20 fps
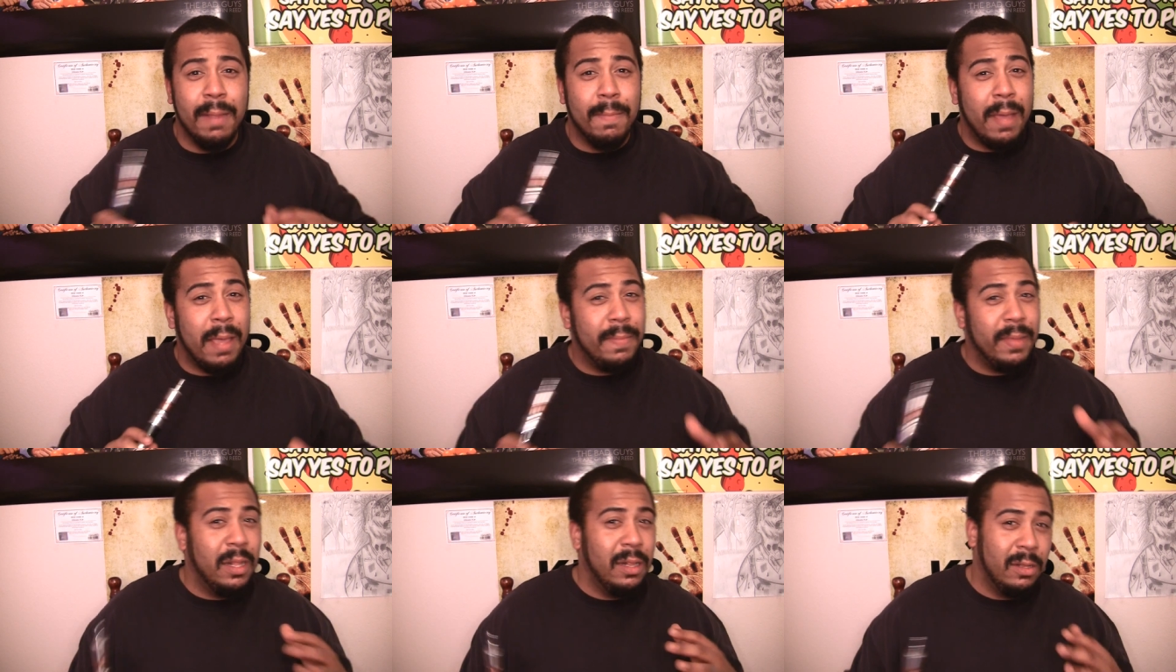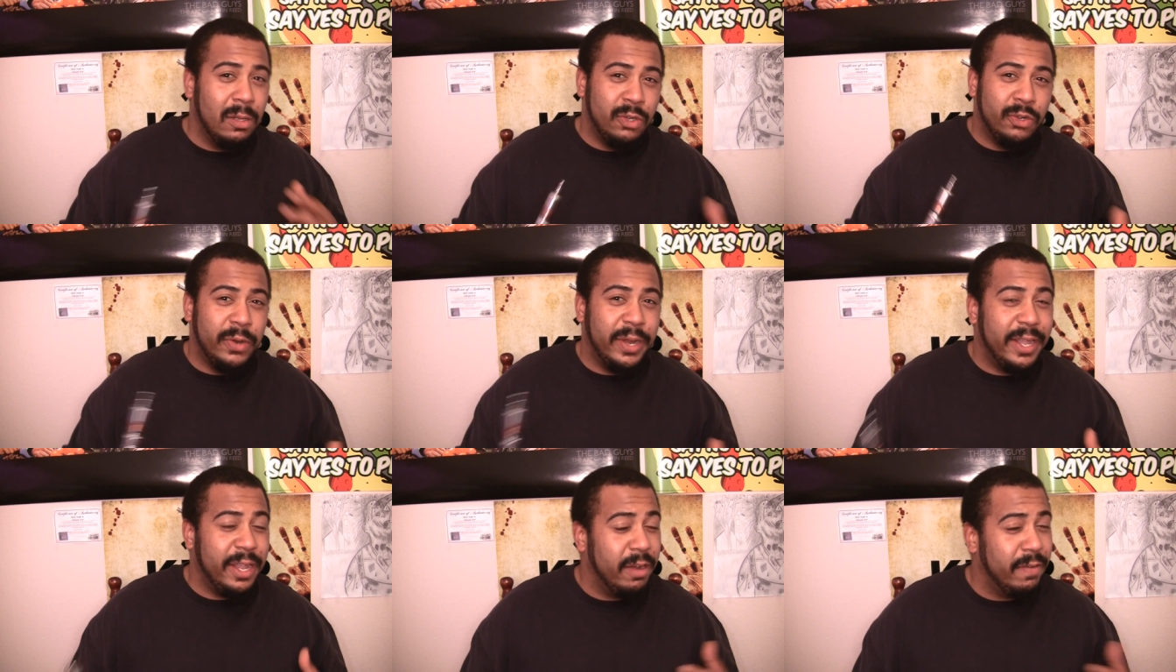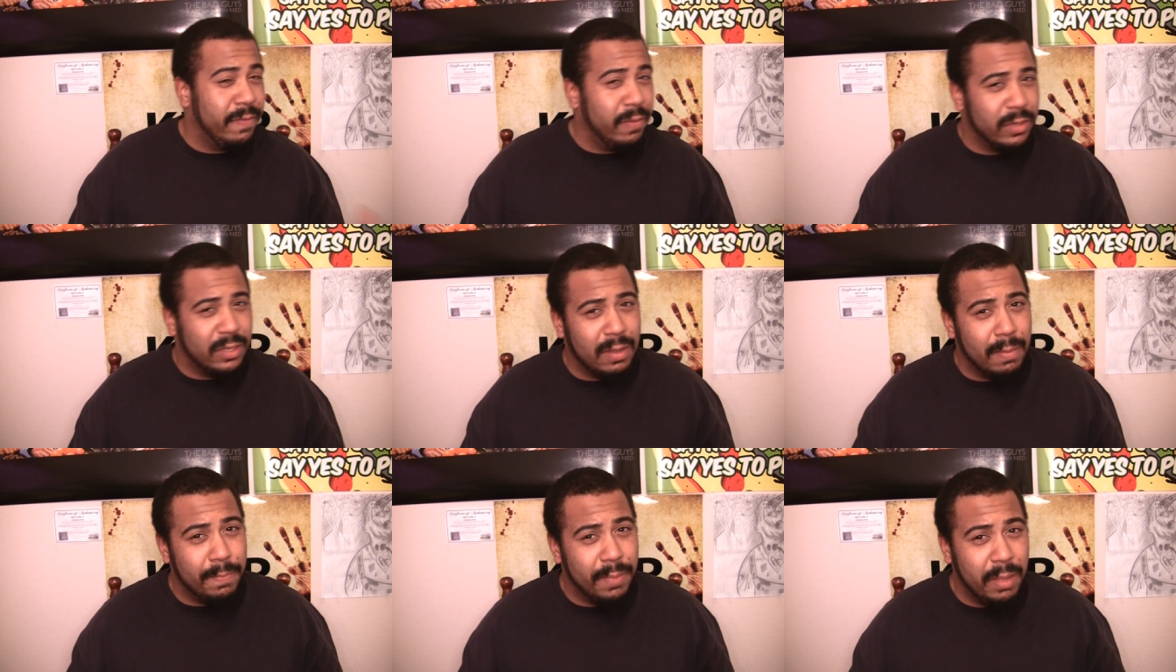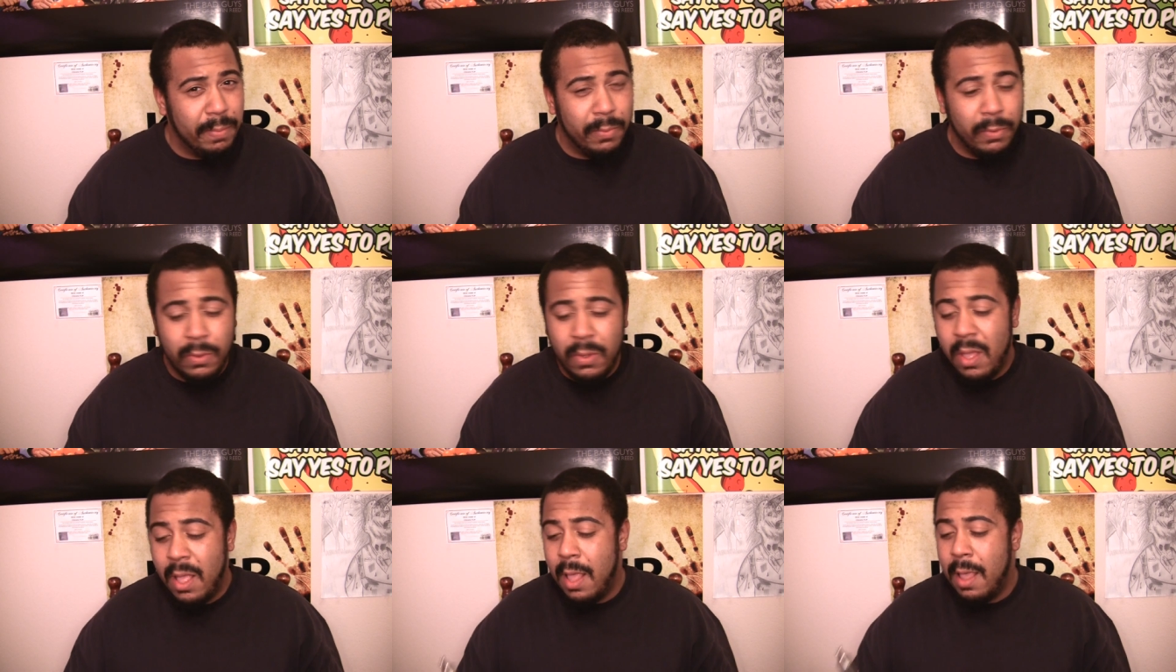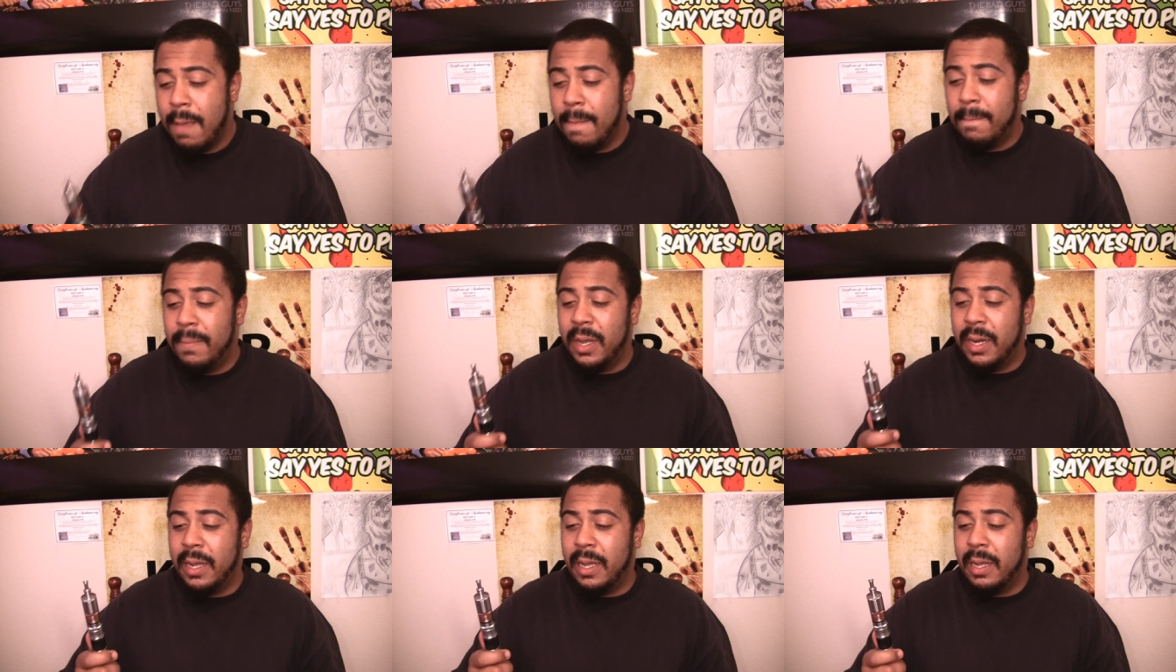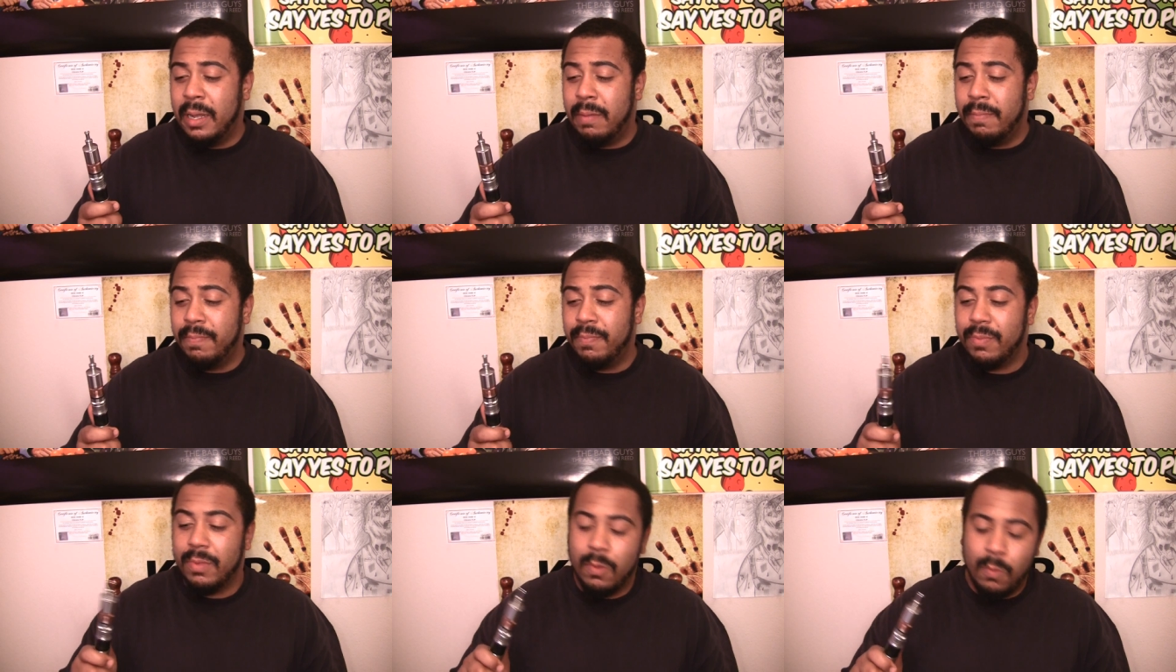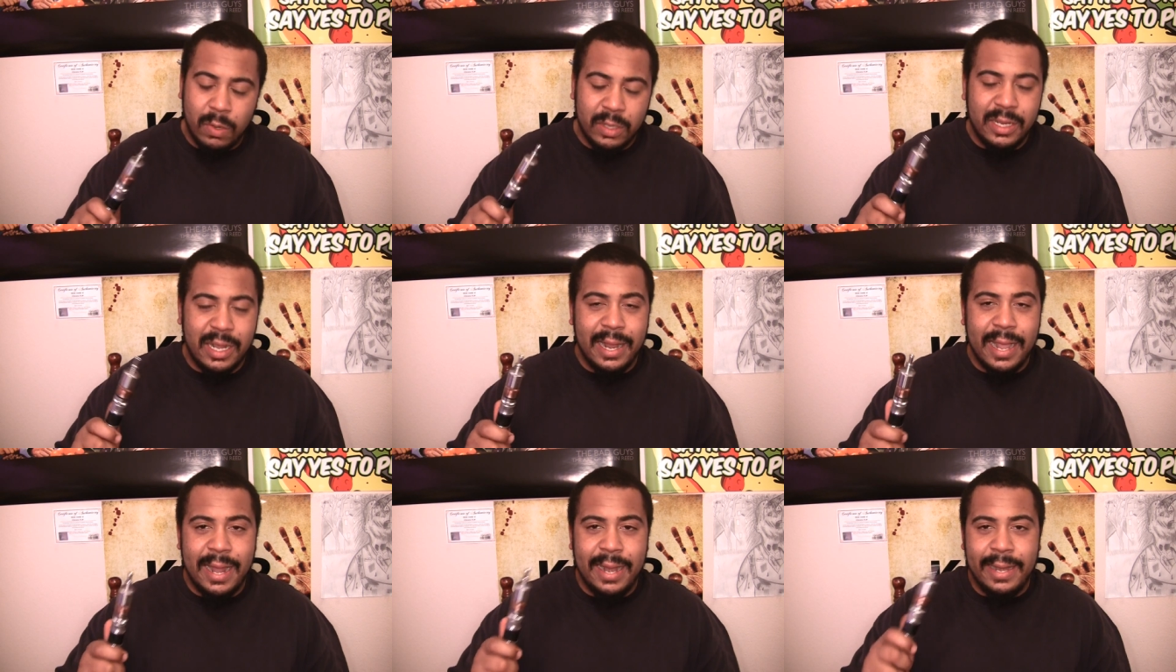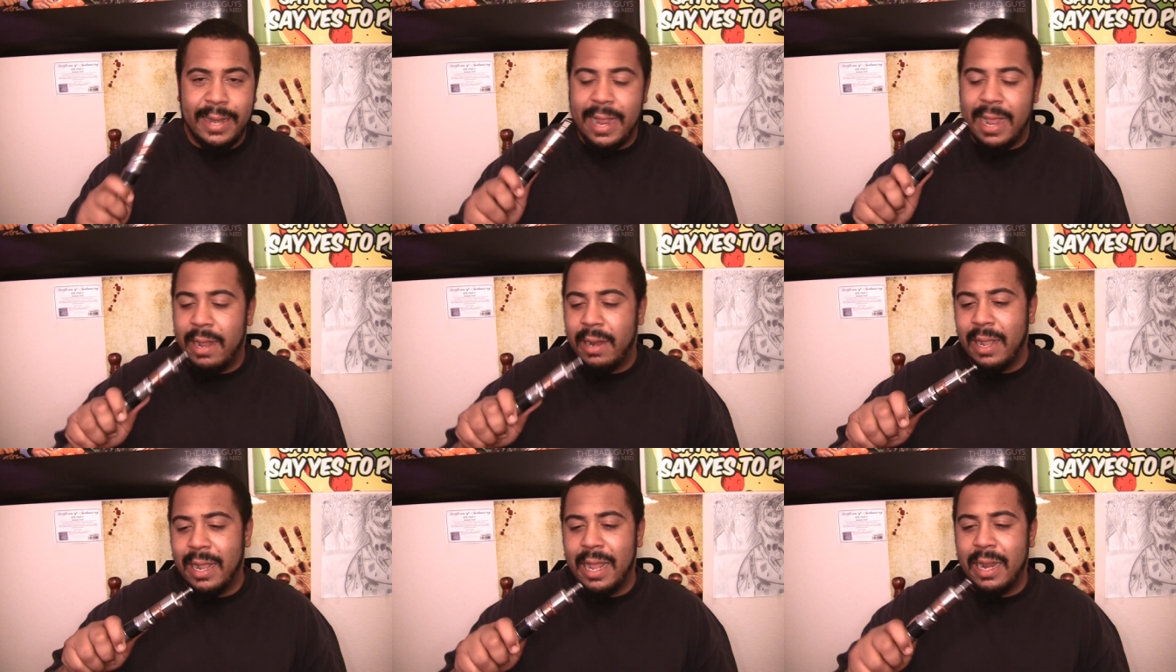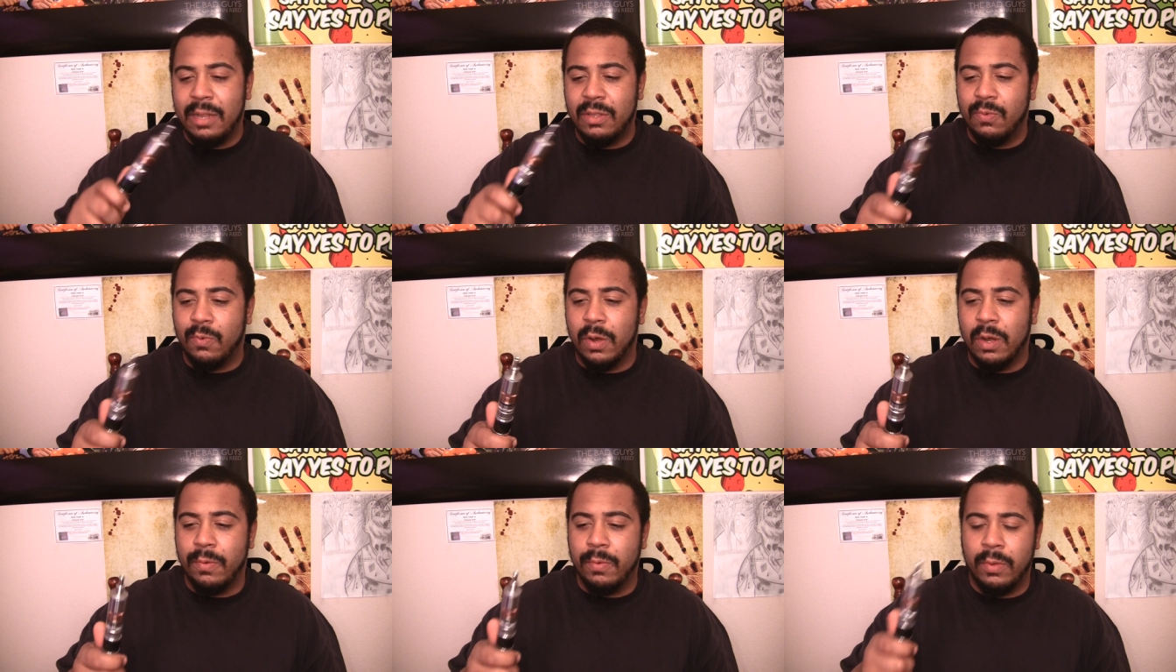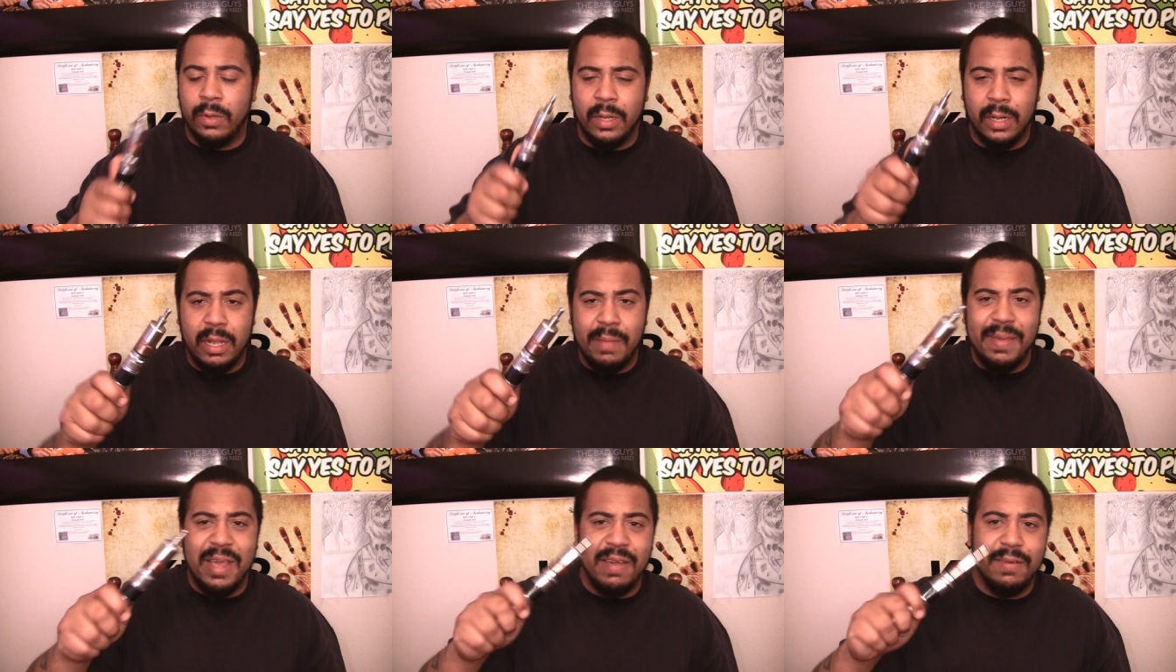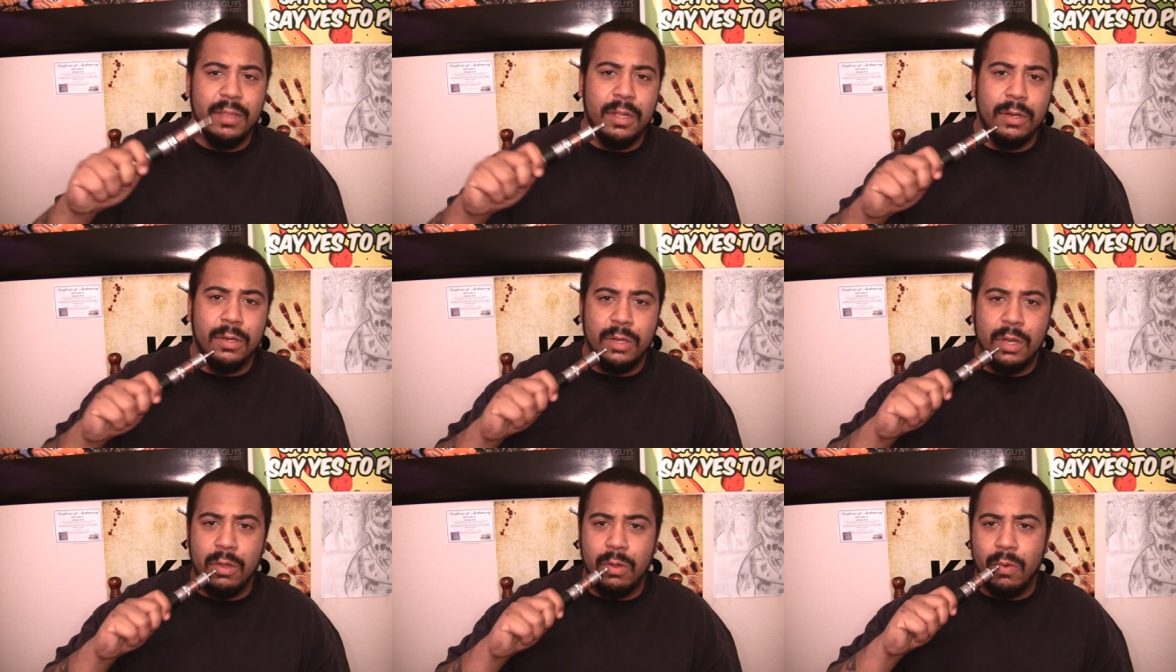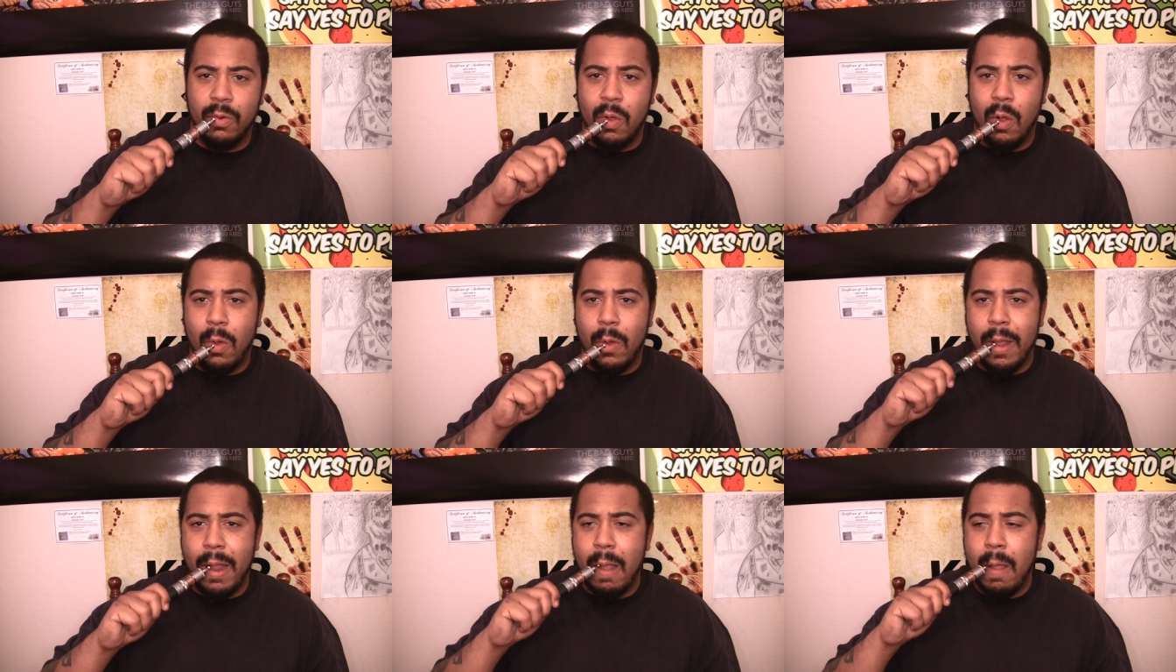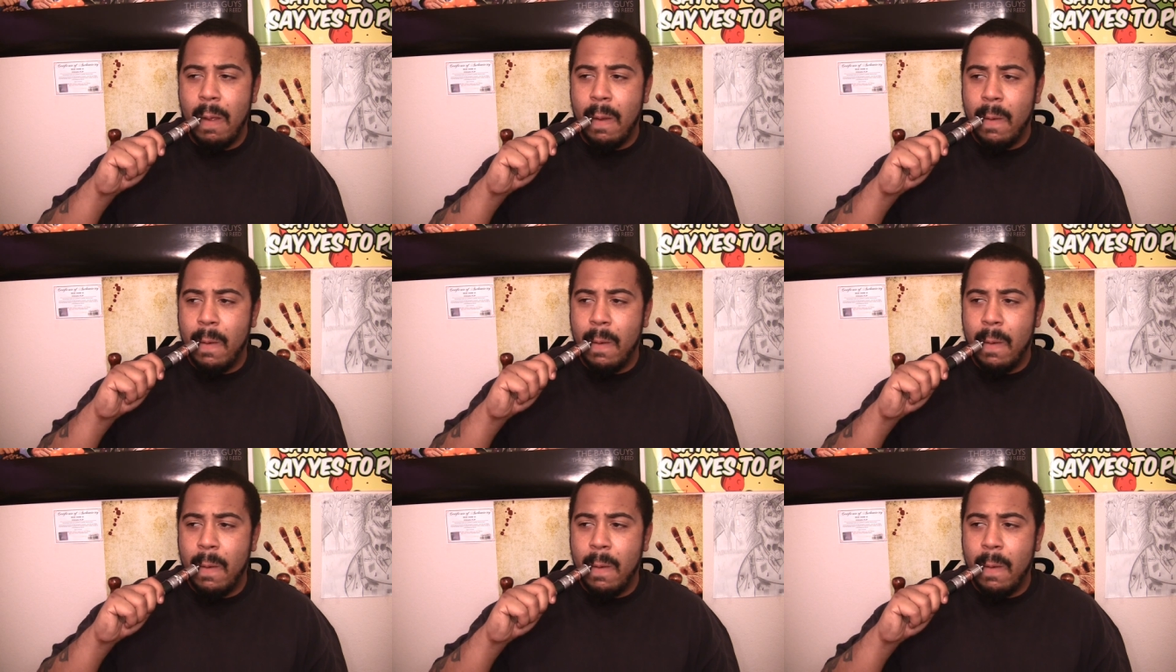It might be a little trickier for some people, but once I got it down, I got it to work real good. Let me have another toke real quick.